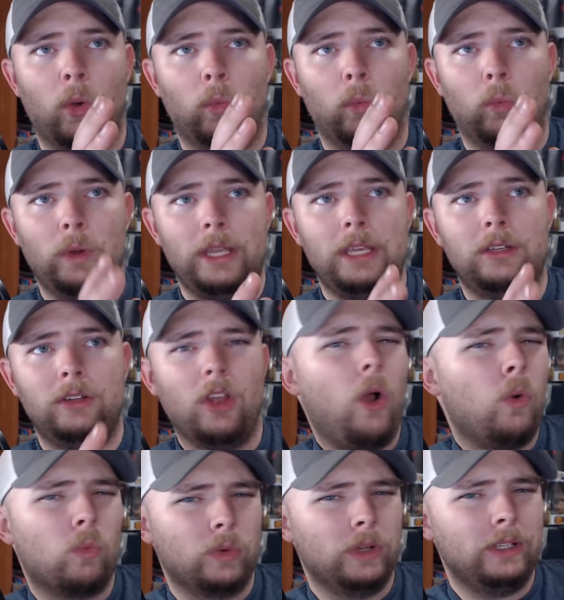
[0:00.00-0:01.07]
we
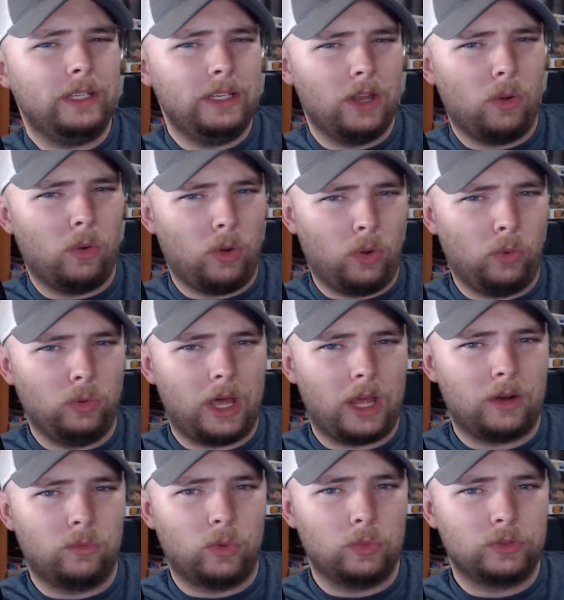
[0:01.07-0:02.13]
don't really know a whole
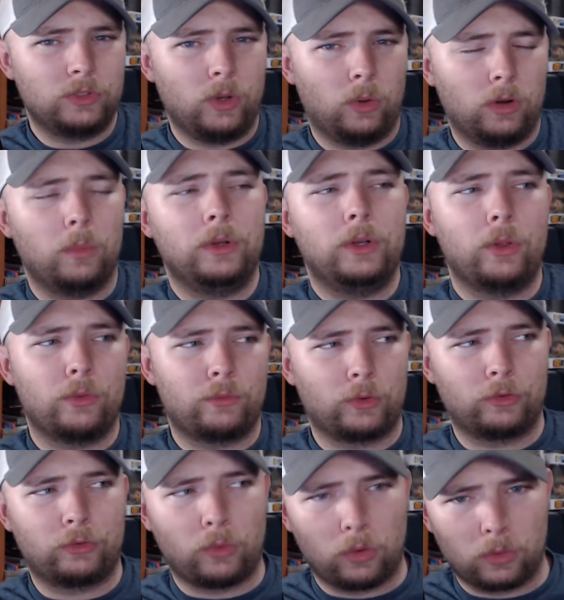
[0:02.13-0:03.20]
lot of what was going on. We know the
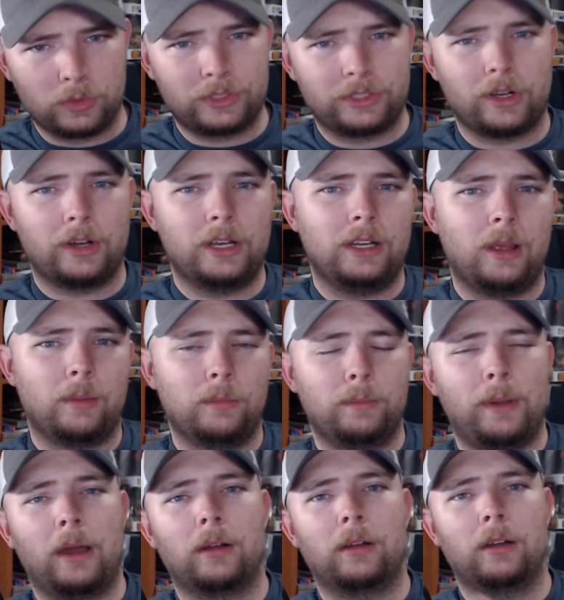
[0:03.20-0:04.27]
First Order was starting to come to
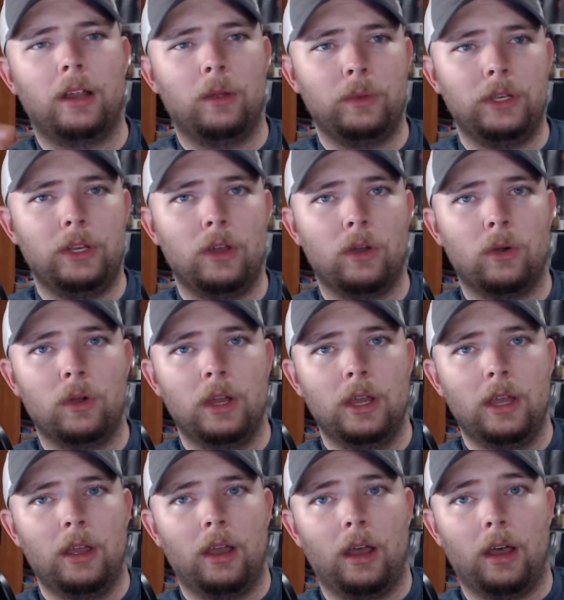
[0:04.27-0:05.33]
power, and we know
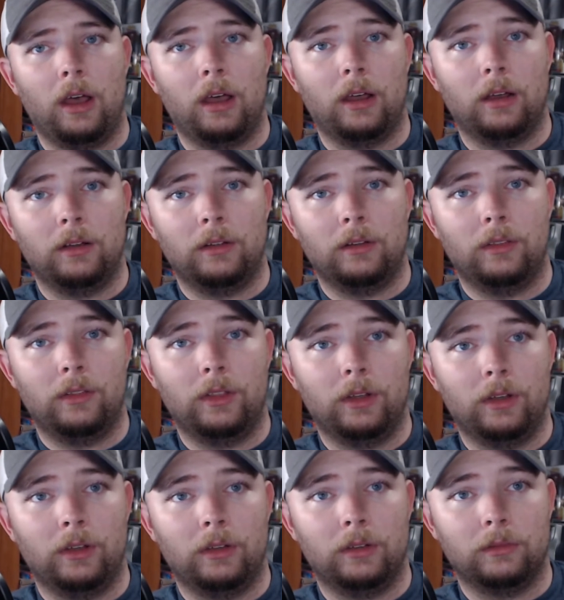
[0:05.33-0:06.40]

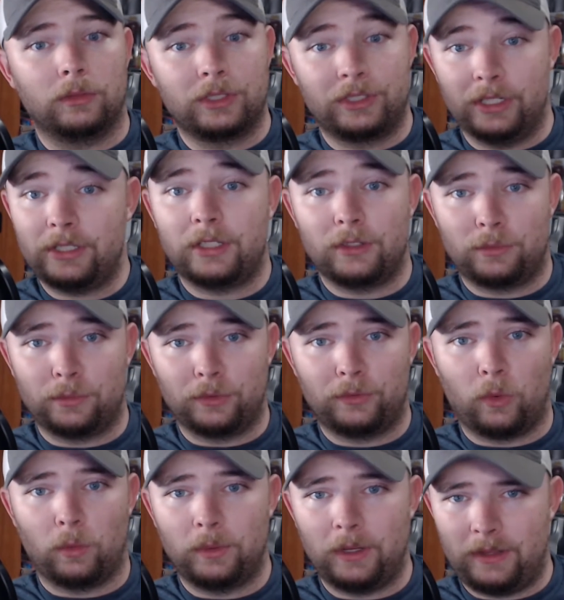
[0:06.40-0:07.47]
the Resistance was
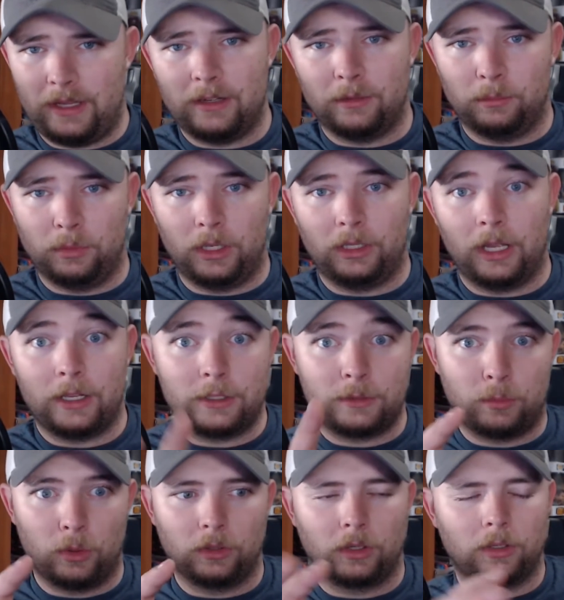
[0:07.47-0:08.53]
formed at the end of Bloodline,
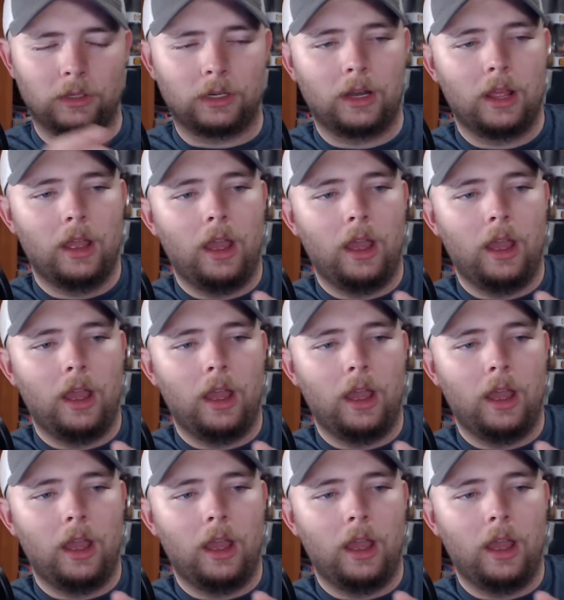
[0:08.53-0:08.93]
spoiler alert.